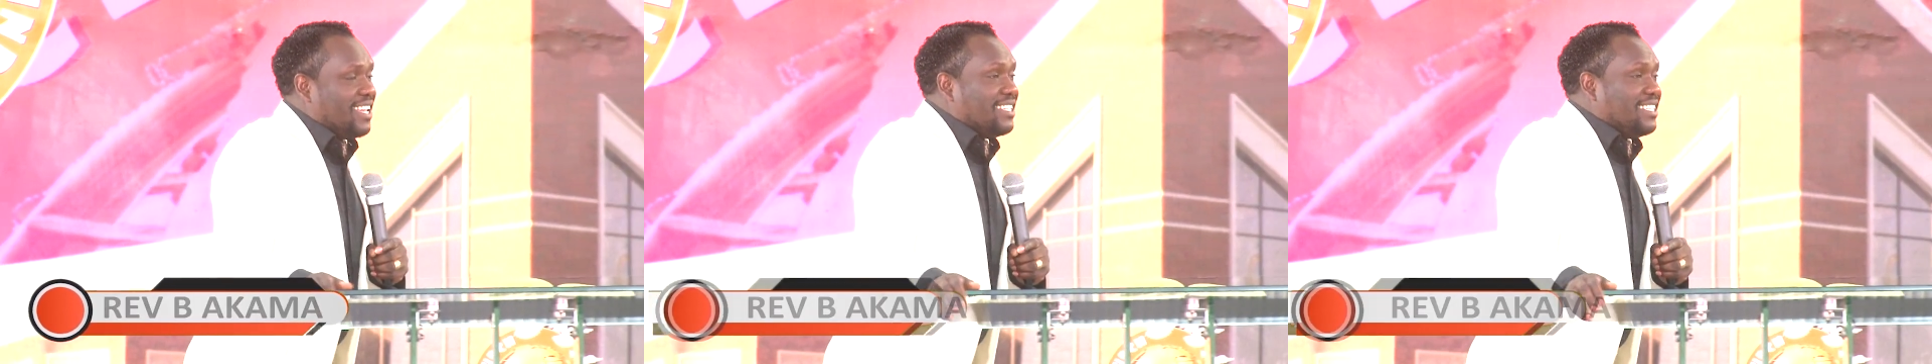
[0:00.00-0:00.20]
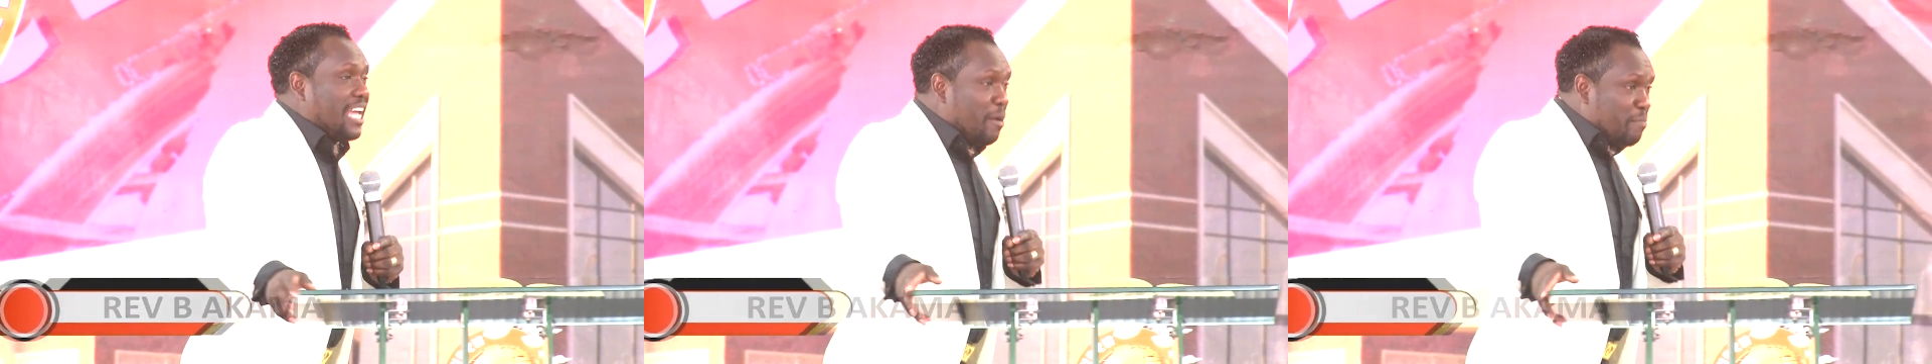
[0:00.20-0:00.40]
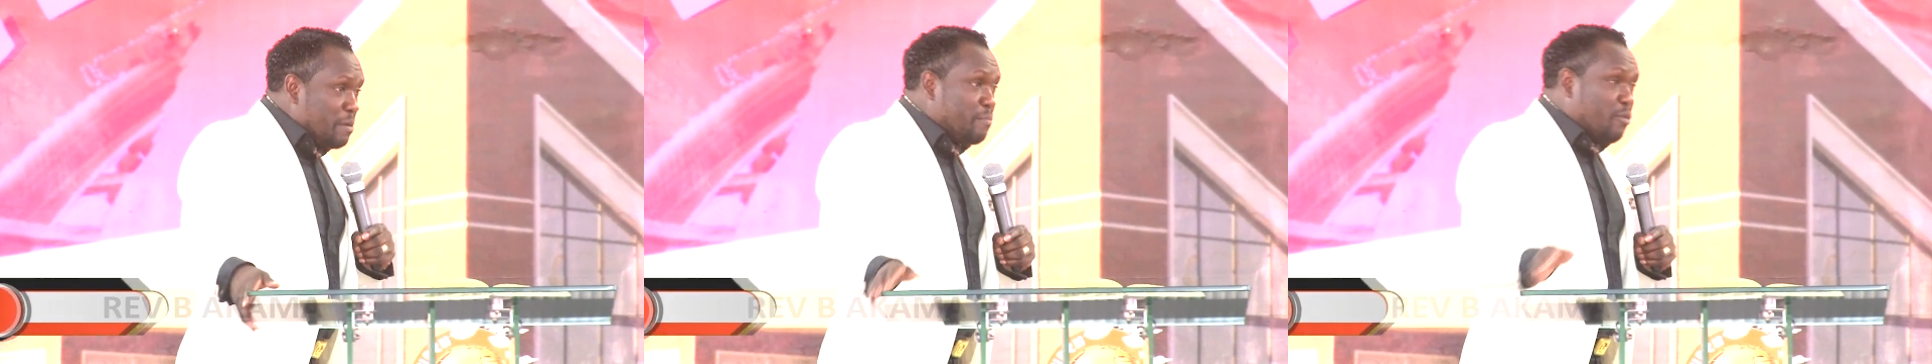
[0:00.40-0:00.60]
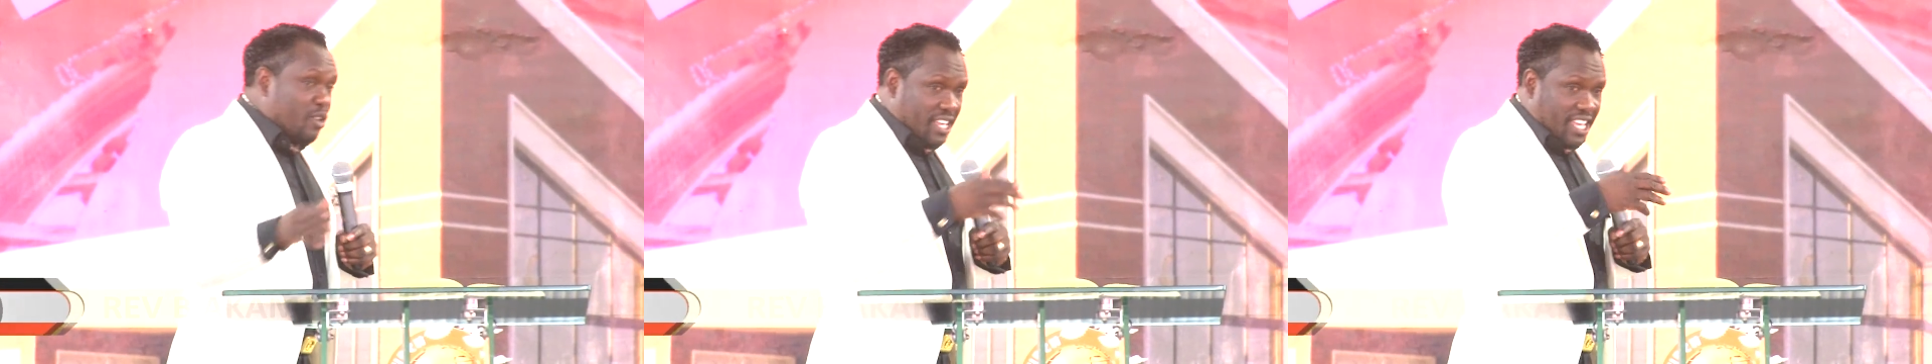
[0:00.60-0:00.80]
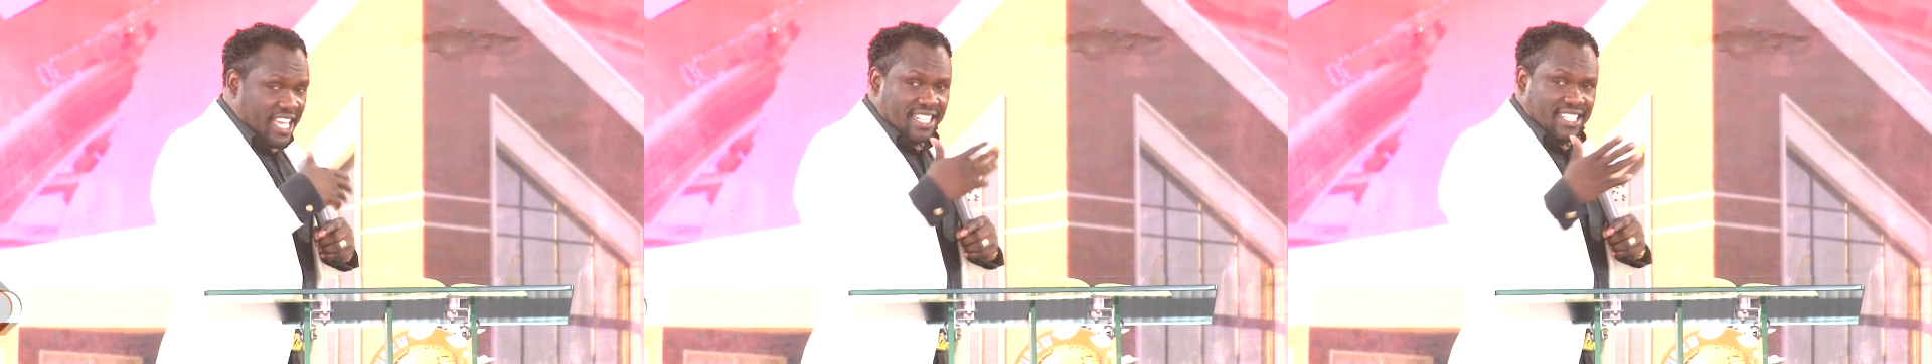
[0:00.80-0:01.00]
there are people
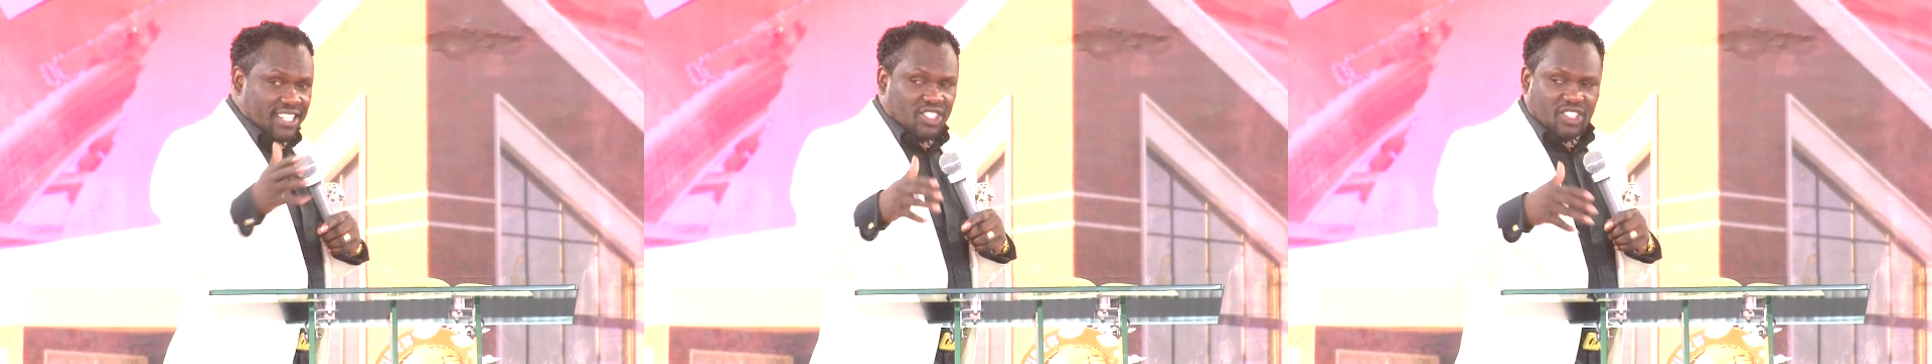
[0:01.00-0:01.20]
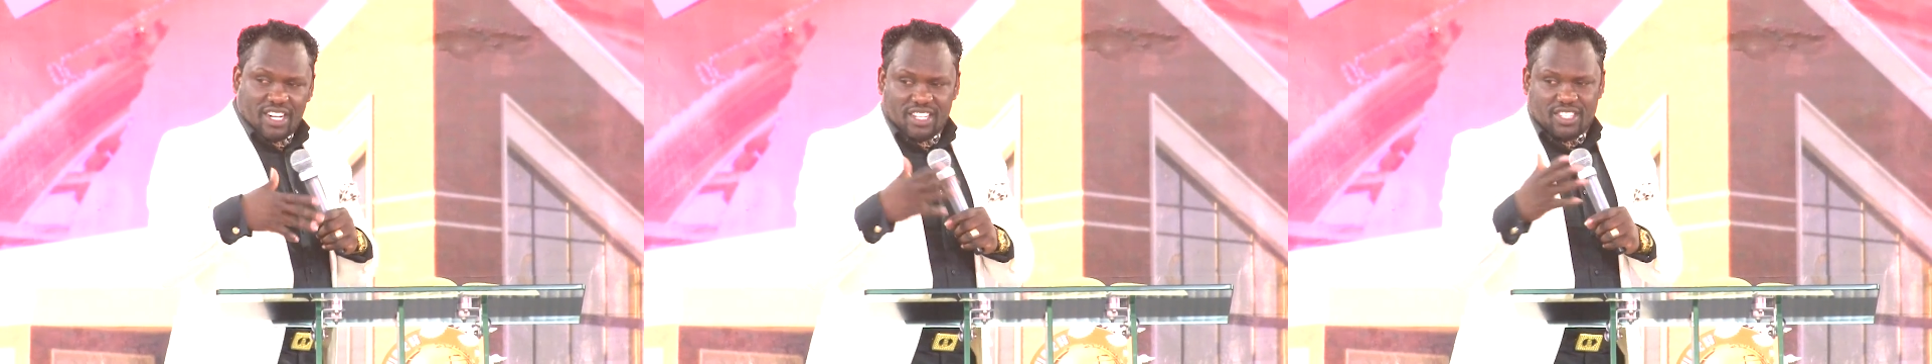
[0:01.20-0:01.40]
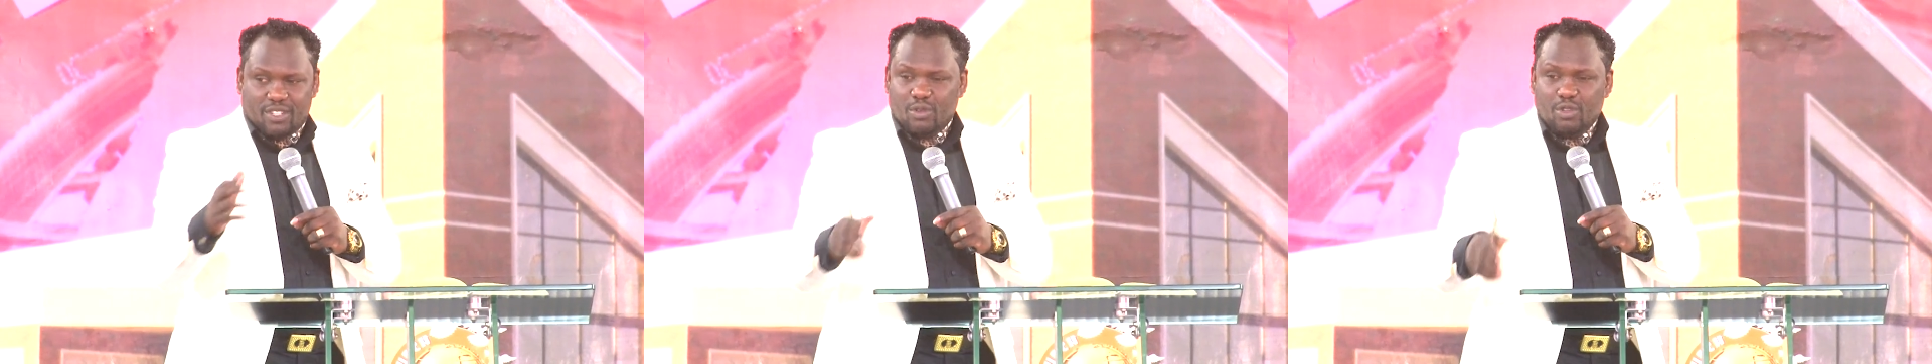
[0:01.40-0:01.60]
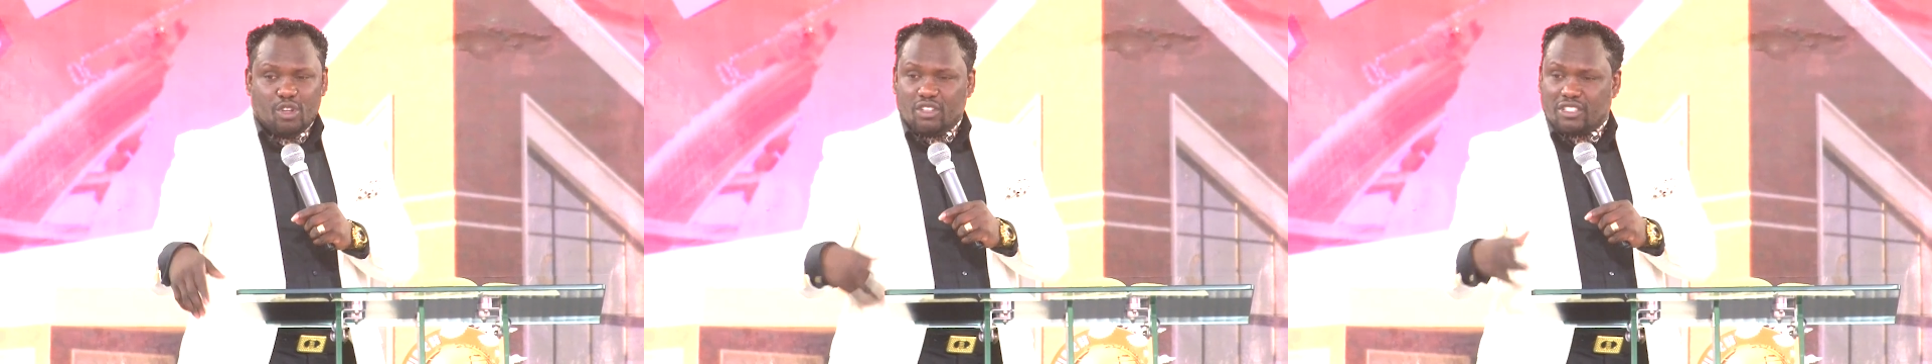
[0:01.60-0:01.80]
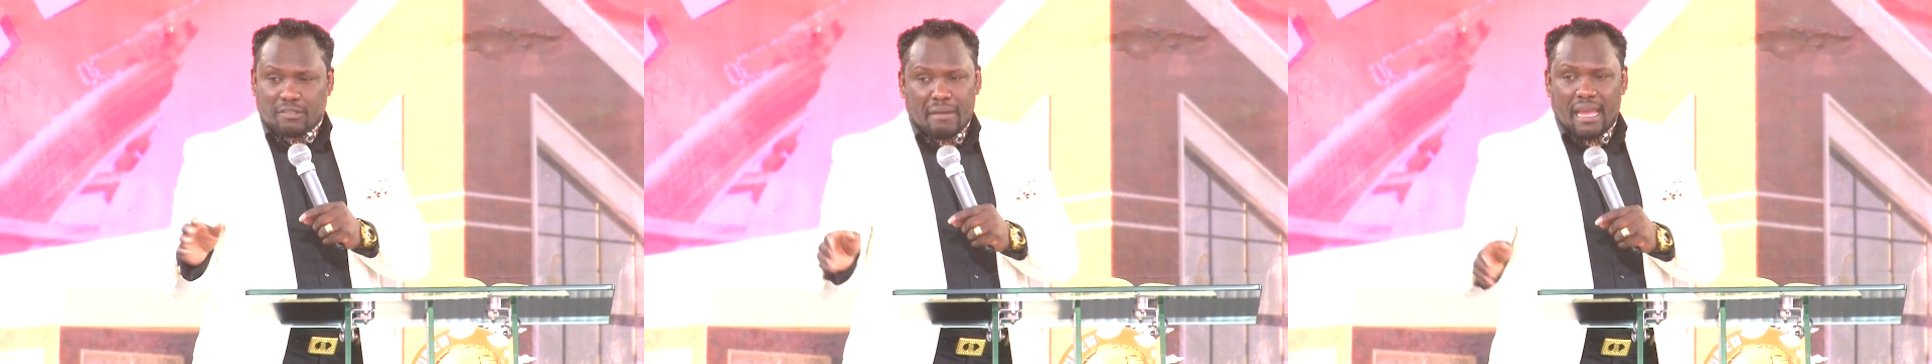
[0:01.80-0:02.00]
here in this church who
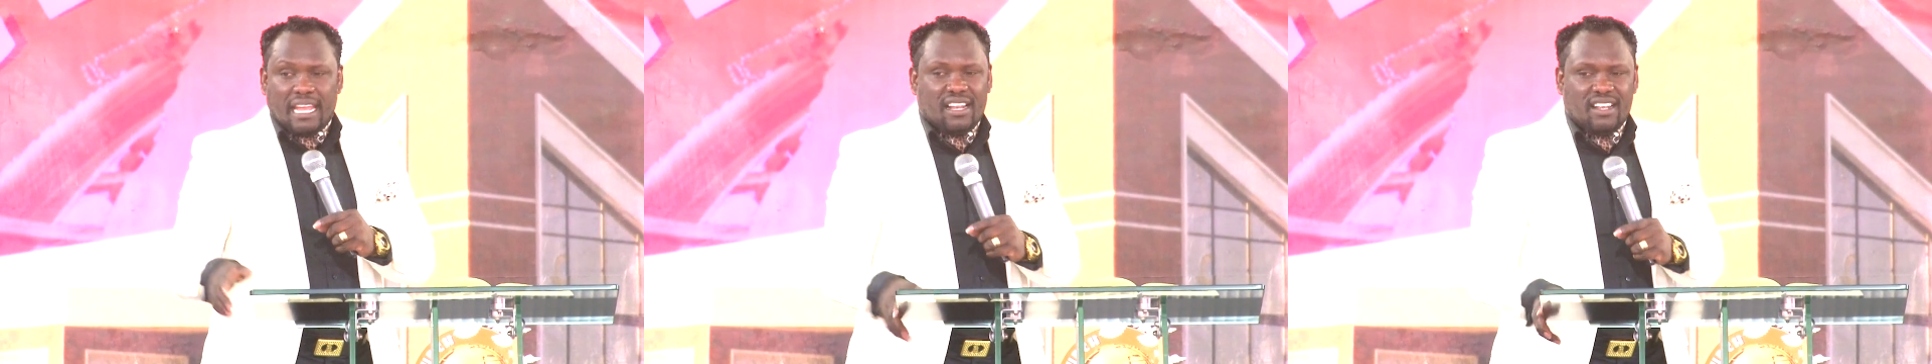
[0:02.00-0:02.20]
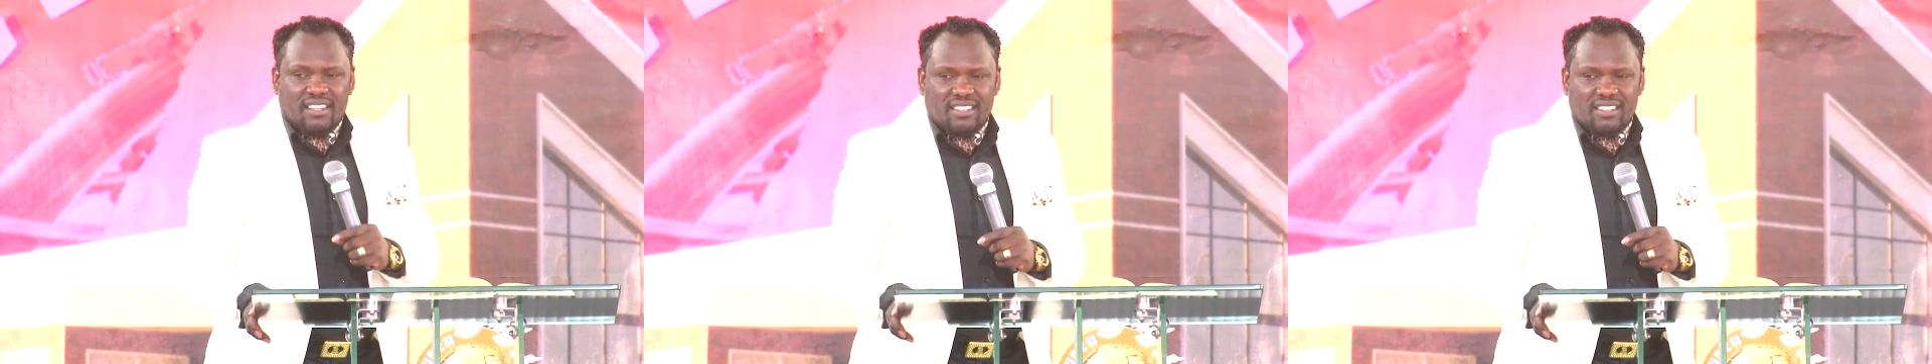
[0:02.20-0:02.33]
don't smile.